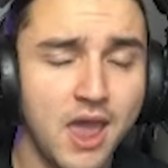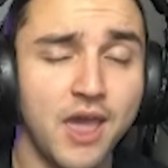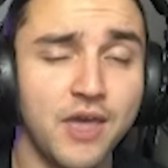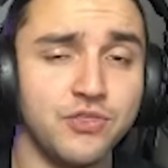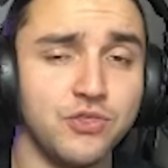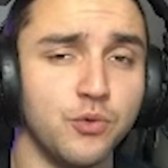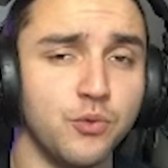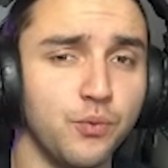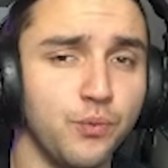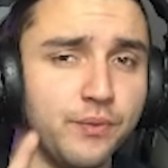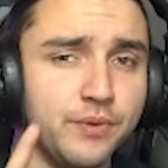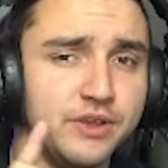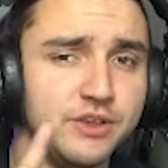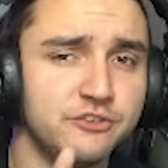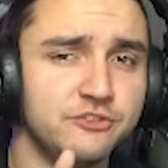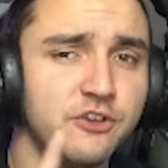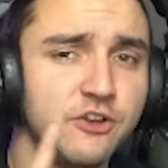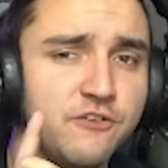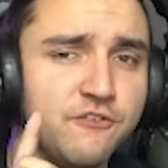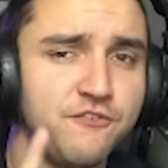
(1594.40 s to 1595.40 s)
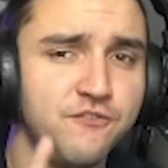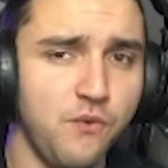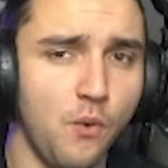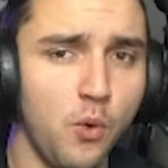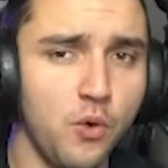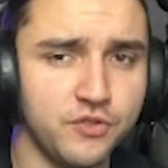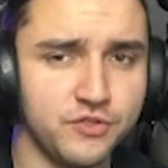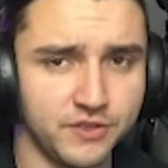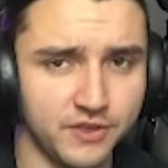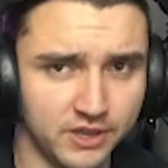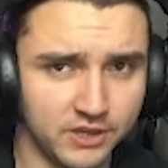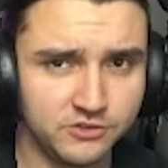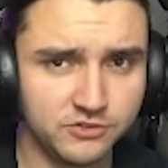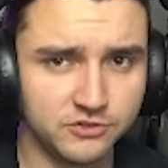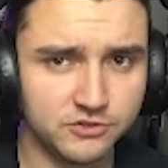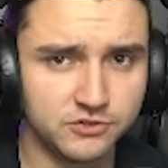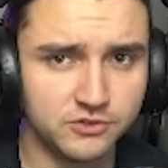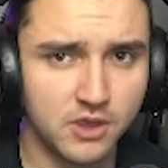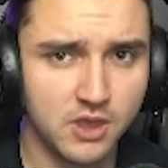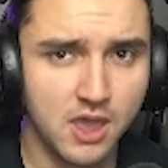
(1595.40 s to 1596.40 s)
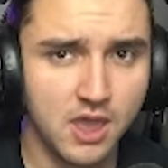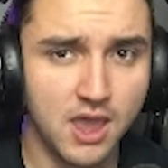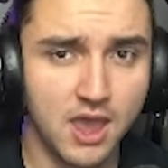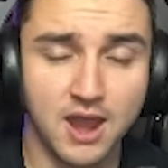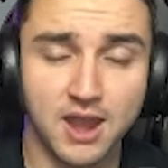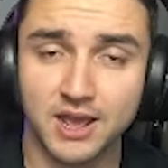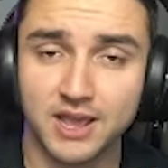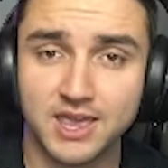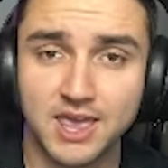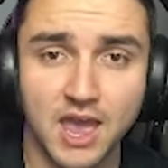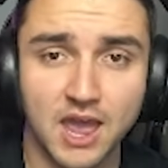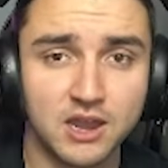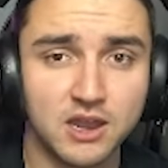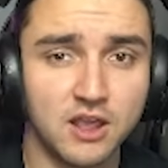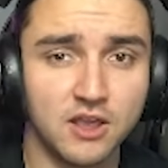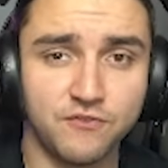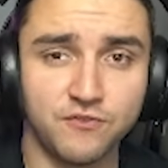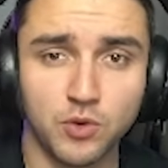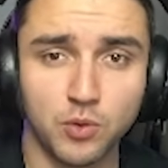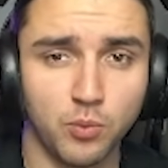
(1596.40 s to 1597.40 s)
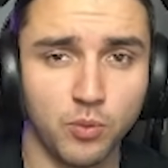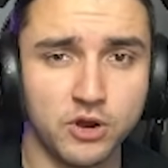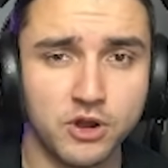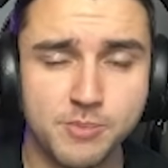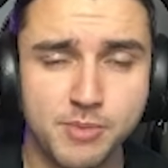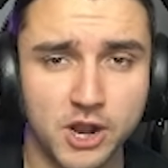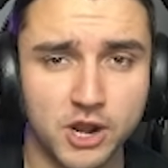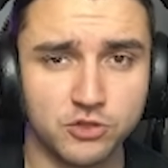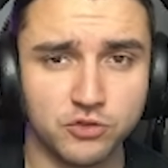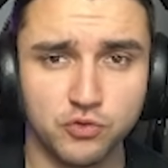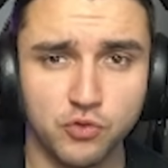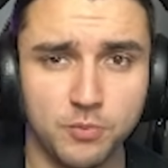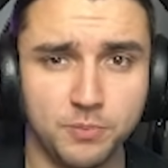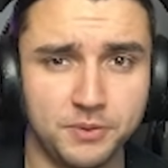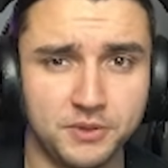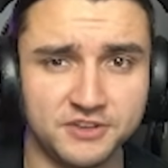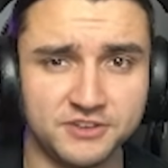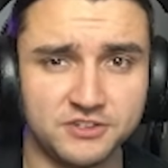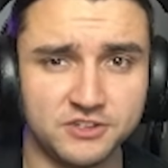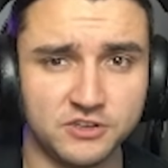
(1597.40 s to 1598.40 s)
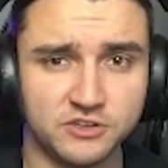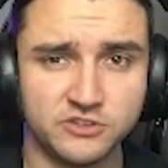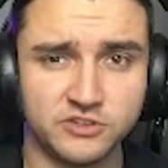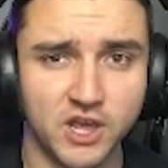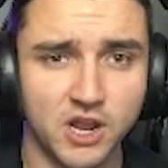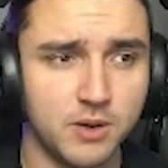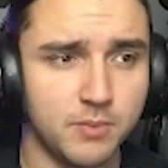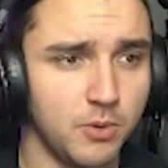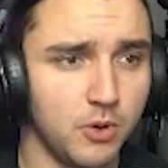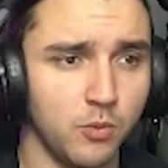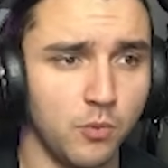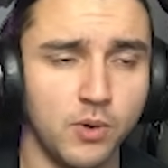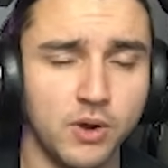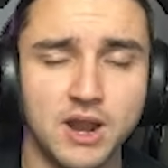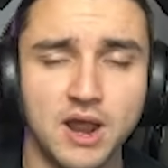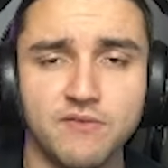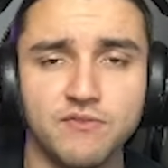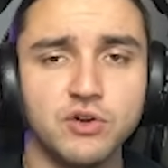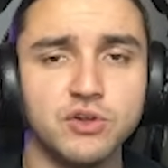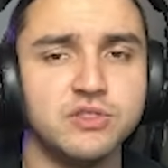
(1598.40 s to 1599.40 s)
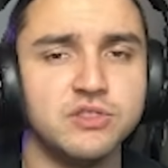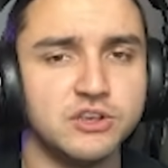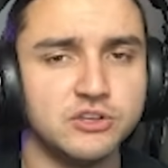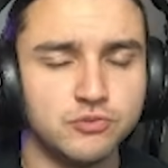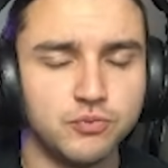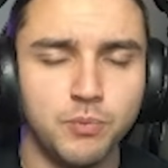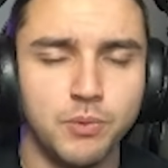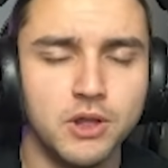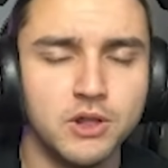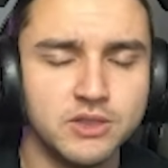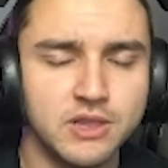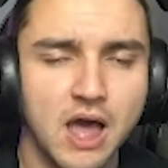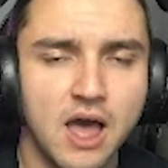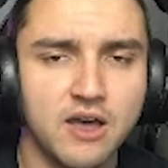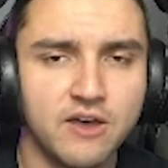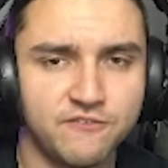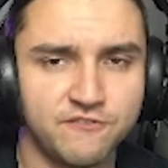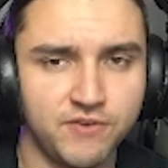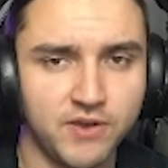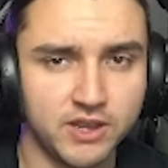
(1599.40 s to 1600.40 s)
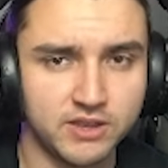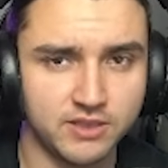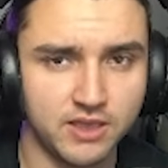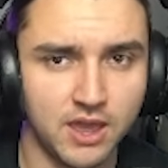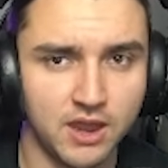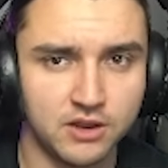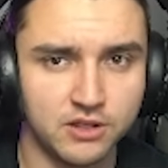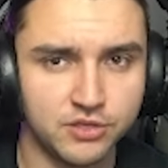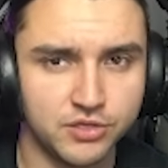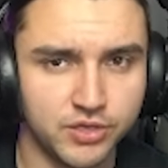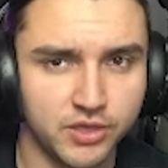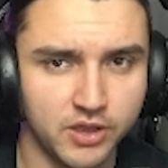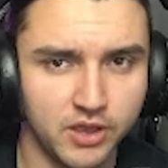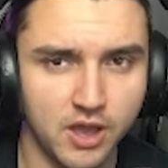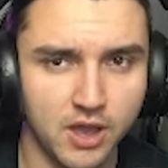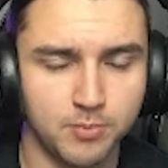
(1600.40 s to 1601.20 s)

And the reason for this, and again, if you're worried about a dual PC setup or whatever, this will not affect anything.